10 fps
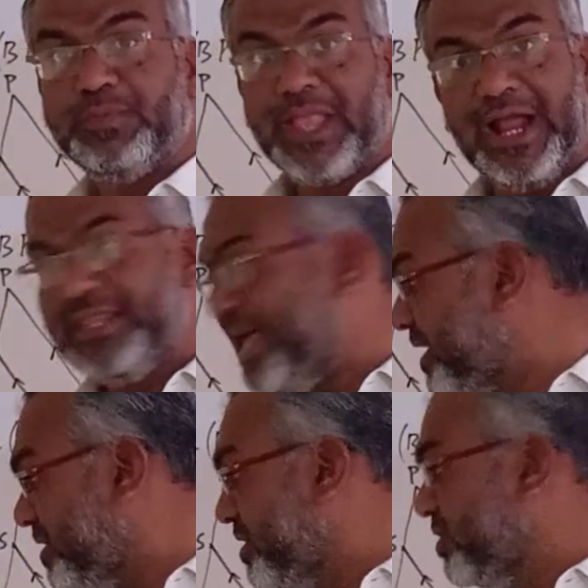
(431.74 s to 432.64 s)
and
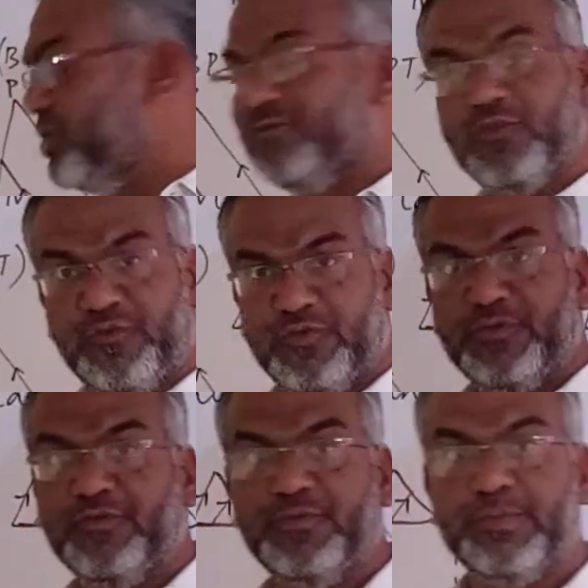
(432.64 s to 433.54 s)
then you have to
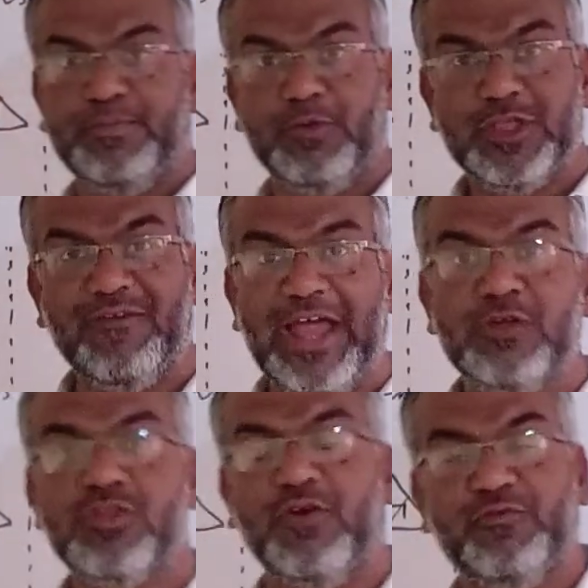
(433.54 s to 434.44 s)
put the
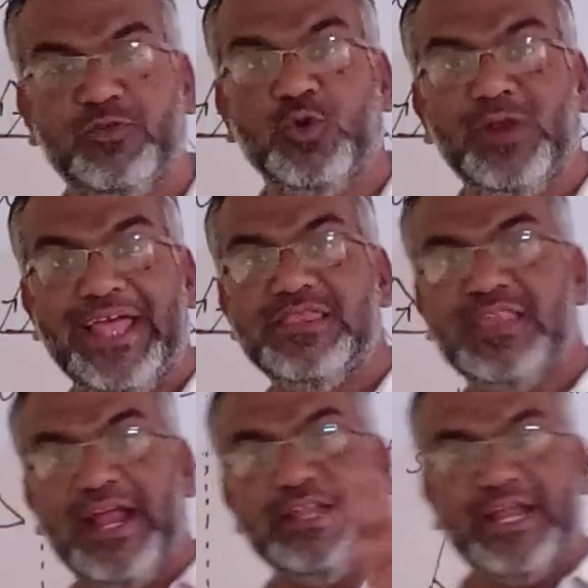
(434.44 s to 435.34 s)
values of 2 lengths
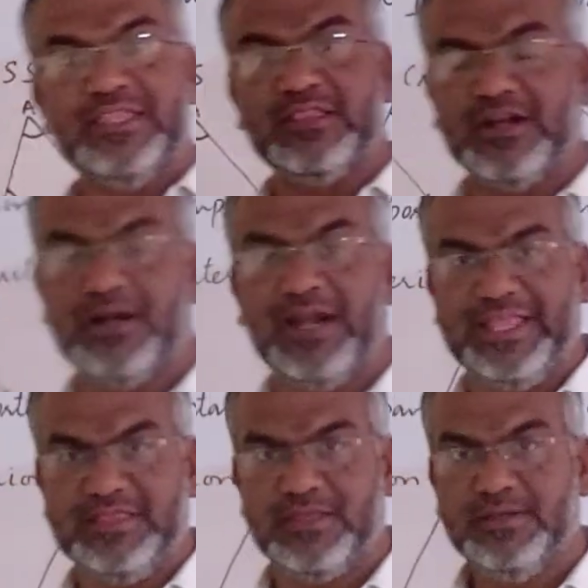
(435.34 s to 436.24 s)
and get the third
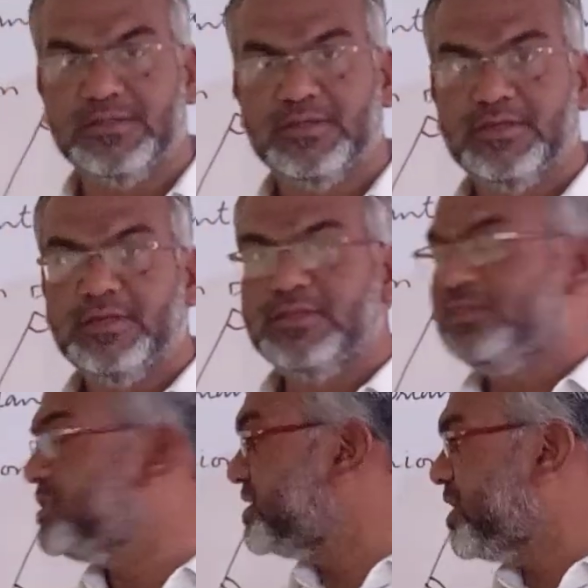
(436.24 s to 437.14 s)
length.
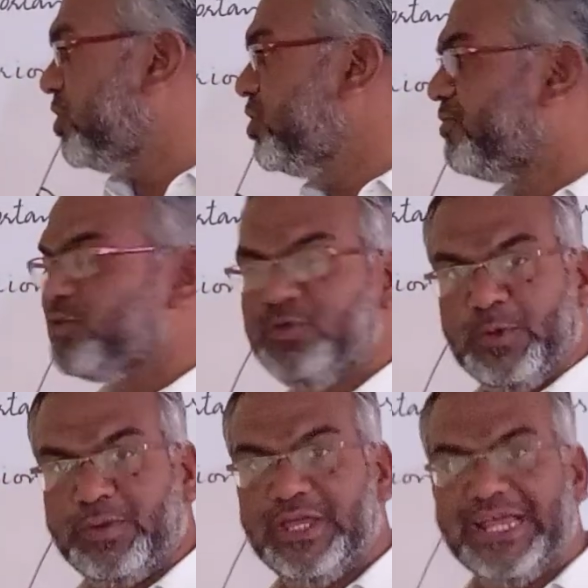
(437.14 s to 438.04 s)
This is how you have to
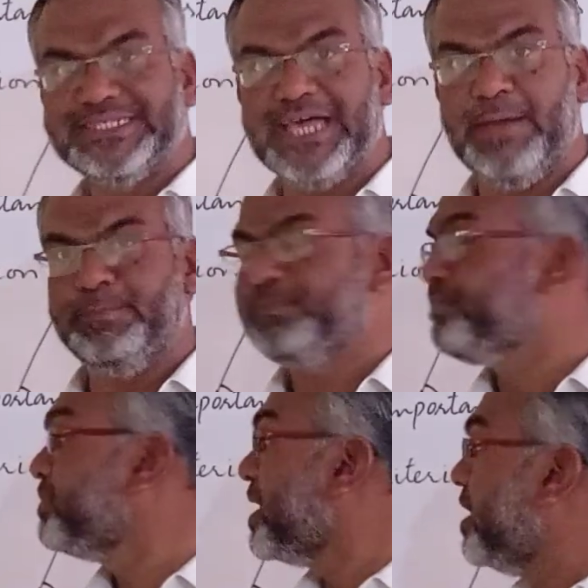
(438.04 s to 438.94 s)
do in
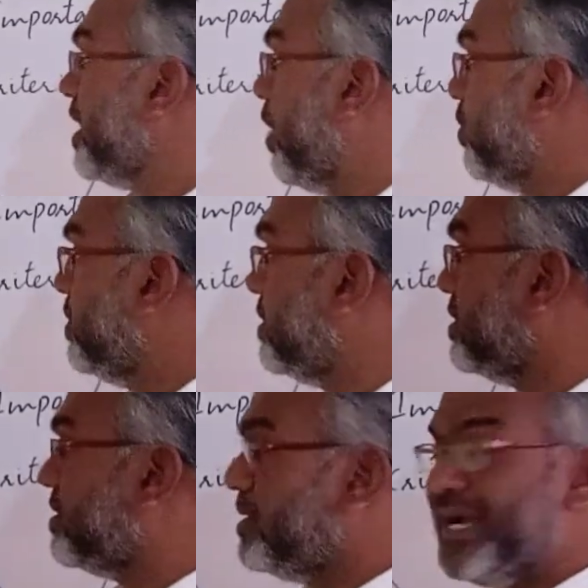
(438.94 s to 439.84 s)
exam. Now,
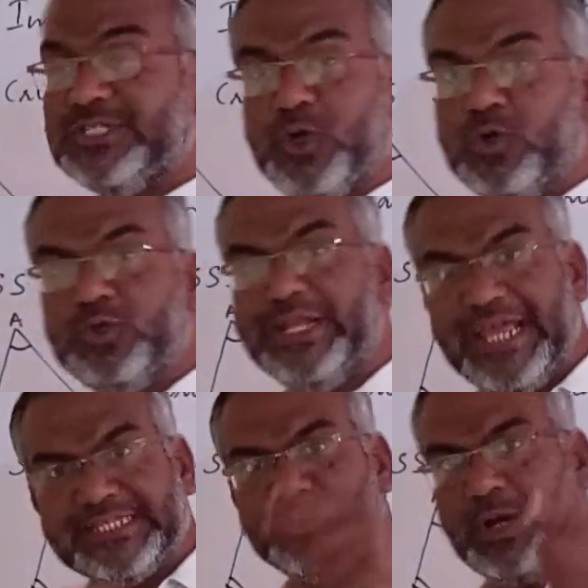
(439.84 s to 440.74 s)
let's go to the
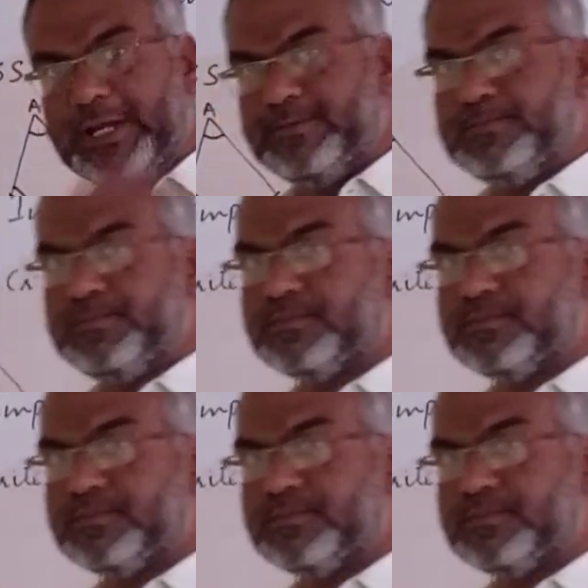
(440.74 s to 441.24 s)
next one.